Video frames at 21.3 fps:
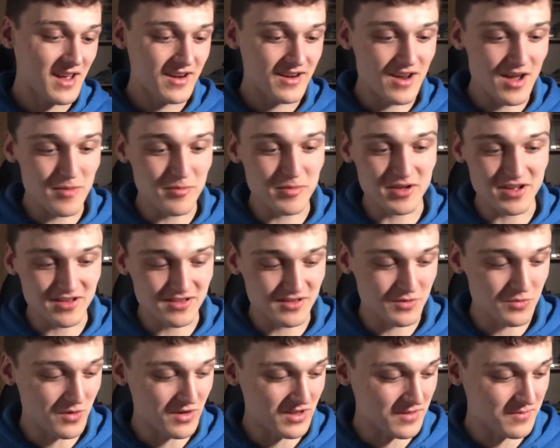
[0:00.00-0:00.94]
not because
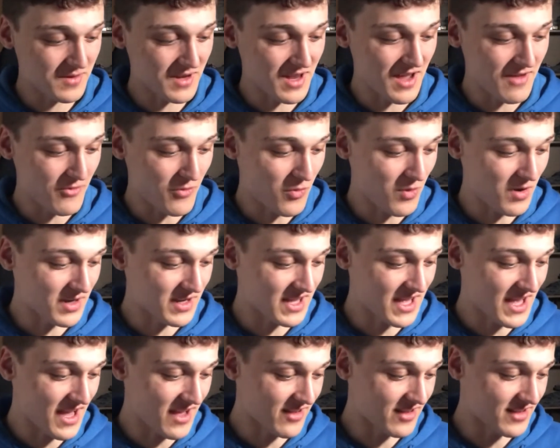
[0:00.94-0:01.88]
he wants me to have a one
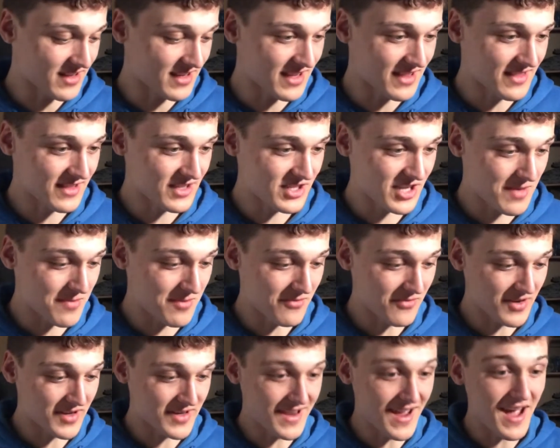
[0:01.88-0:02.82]
gallon in the shape
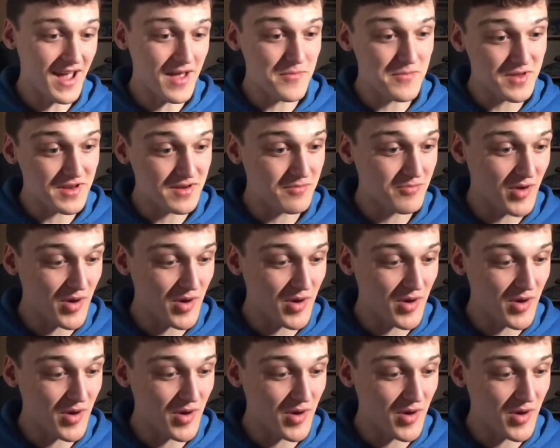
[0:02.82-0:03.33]
of a diamond,